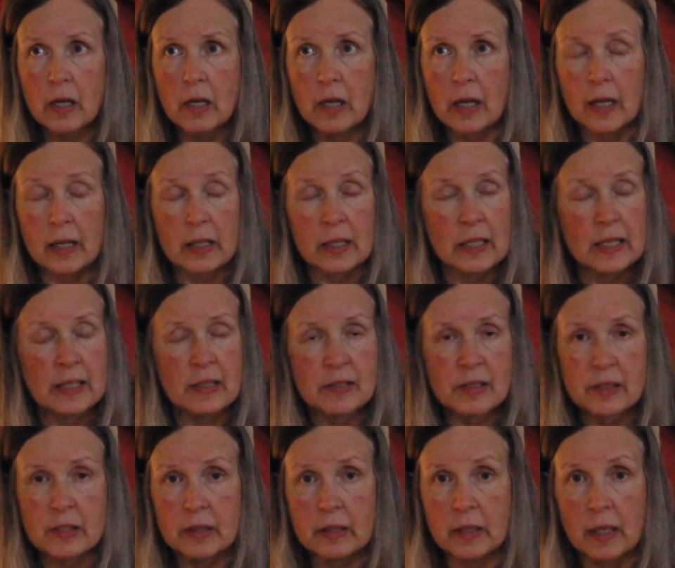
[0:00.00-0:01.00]
at
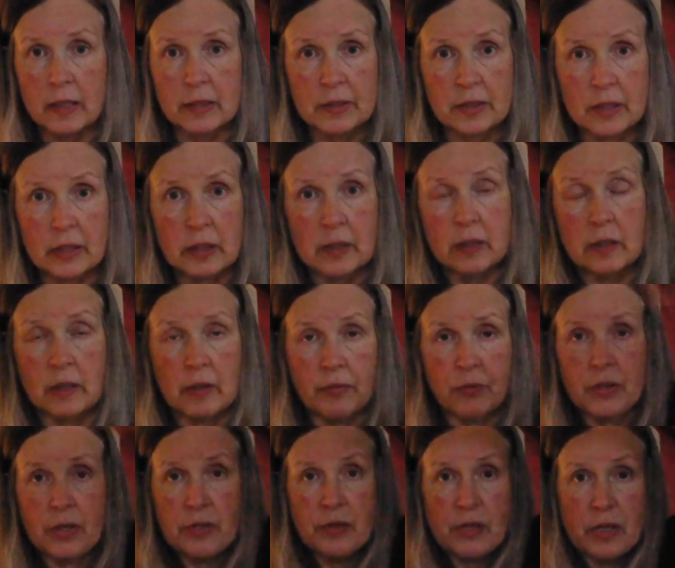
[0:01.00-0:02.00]
least a dozen of
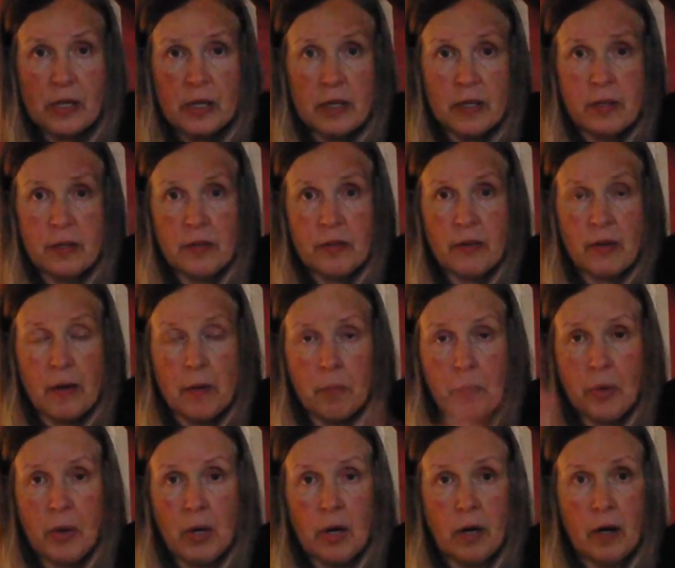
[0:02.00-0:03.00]
these ends and
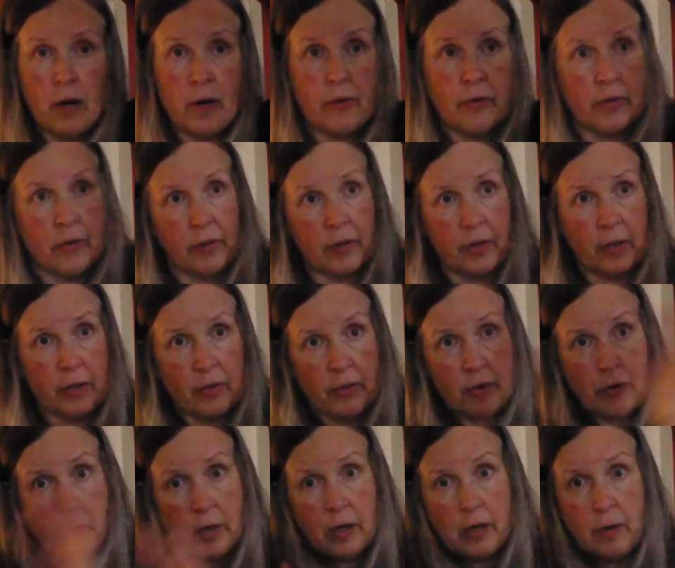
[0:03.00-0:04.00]
bars and things
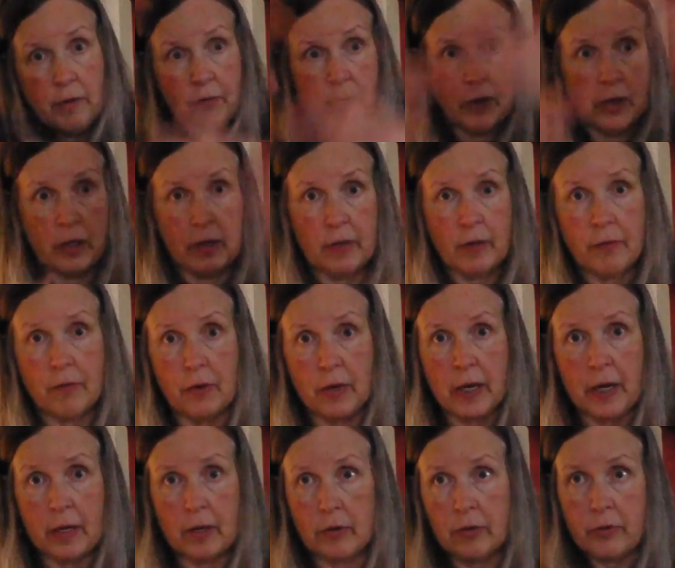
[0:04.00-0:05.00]
going off in all different
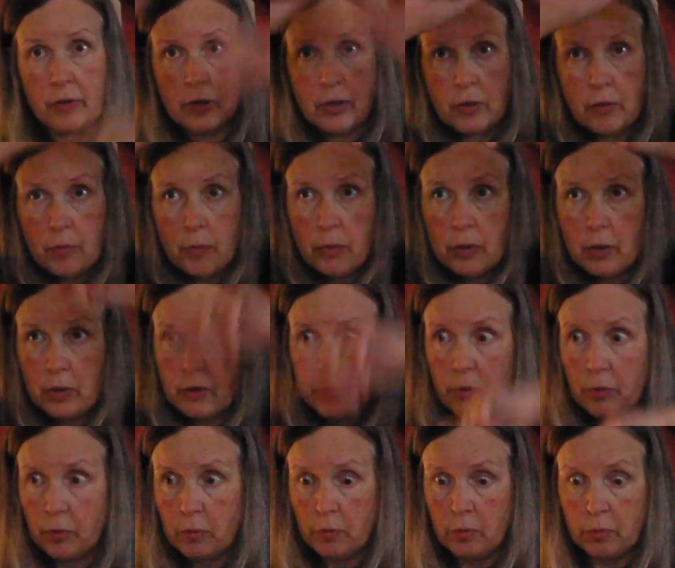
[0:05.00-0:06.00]
angles, and
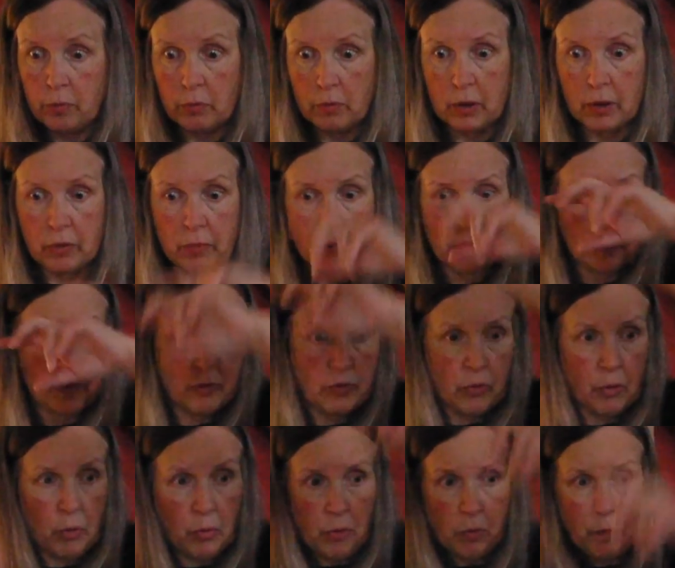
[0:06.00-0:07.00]
there's this
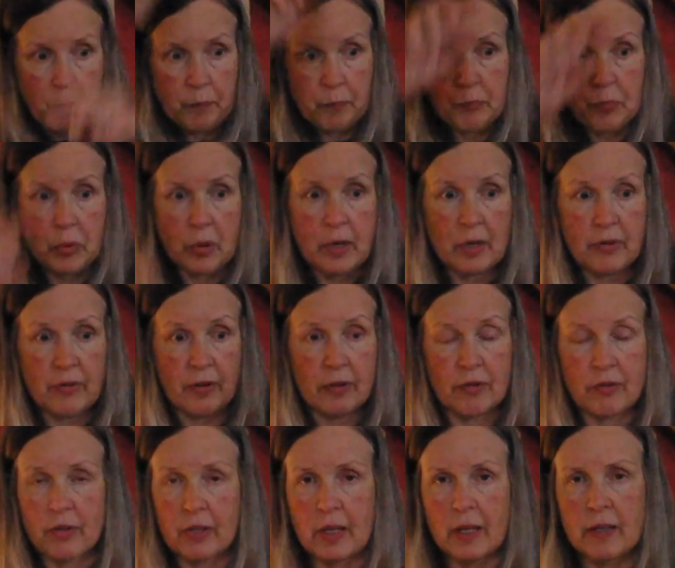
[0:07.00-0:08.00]
whole process.
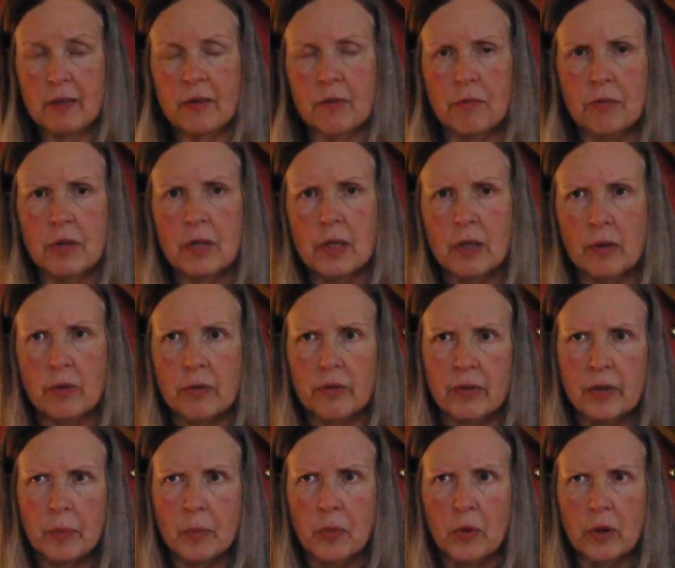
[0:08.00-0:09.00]
She has a video
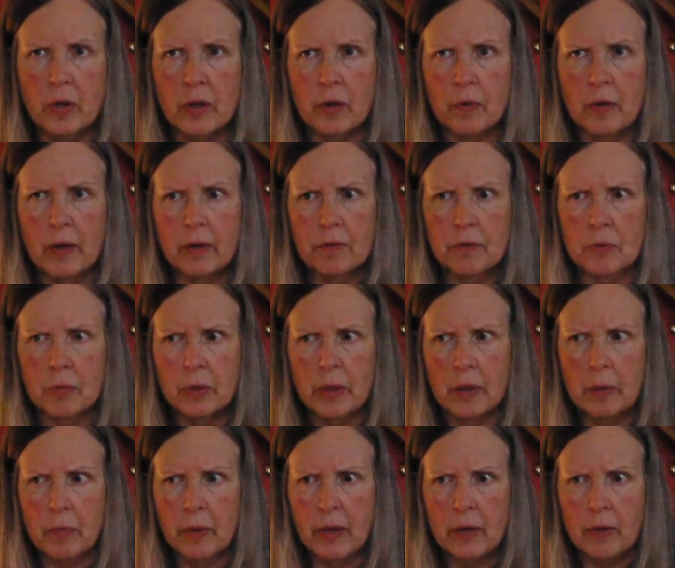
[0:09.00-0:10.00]
somewhere on
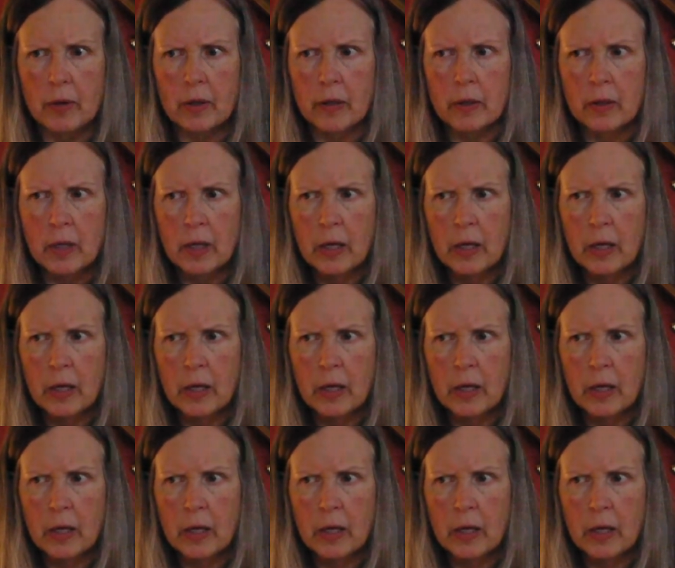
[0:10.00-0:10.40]
Ravelry about it.